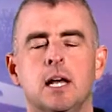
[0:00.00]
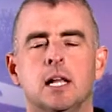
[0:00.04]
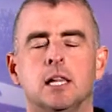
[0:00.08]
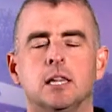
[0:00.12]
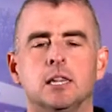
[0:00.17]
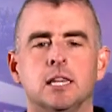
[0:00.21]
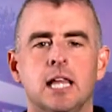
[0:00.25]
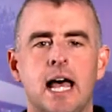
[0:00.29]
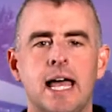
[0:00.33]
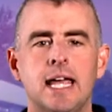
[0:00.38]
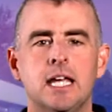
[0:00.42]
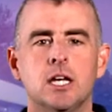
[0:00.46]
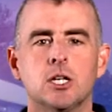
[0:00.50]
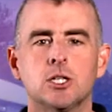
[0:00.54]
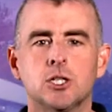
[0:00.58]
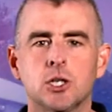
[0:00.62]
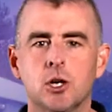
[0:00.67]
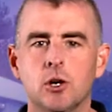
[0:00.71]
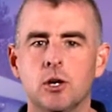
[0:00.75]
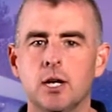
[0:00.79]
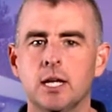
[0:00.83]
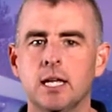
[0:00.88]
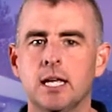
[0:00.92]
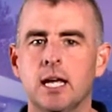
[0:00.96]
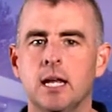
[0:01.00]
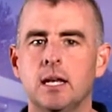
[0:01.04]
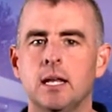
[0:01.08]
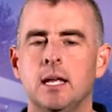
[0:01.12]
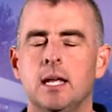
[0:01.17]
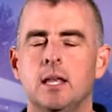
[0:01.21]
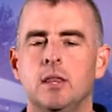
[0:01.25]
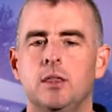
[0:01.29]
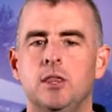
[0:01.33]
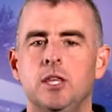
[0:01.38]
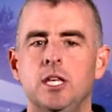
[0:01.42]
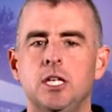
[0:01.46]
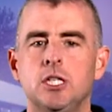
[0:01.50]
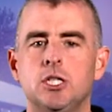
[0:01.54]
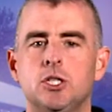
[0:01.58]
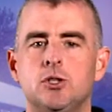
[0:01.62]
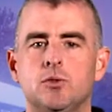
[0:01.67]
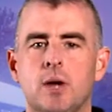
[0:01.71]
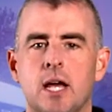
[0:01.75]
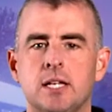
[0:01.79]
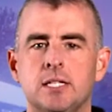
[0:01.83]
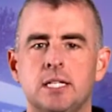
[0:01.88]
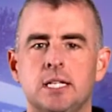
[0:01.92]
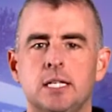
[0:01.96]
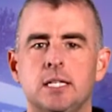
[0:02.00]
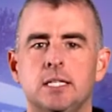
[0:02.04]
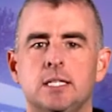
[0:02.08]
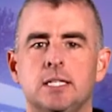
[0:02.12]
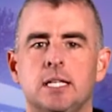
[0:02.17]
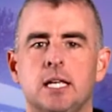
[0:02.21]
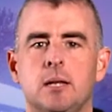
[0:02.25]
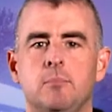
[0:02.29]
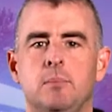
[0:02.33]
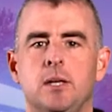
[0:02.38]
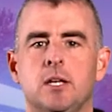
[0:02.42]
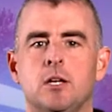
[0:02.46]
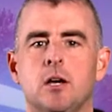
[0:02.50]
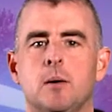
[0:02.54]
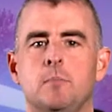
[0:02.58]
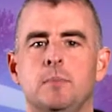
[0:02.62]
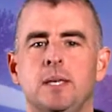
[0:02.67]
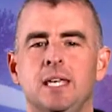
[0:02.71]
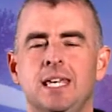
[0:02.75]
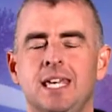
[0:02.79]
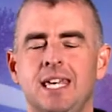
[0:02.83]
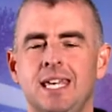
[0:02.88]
Like a tourniquet, these dressings can become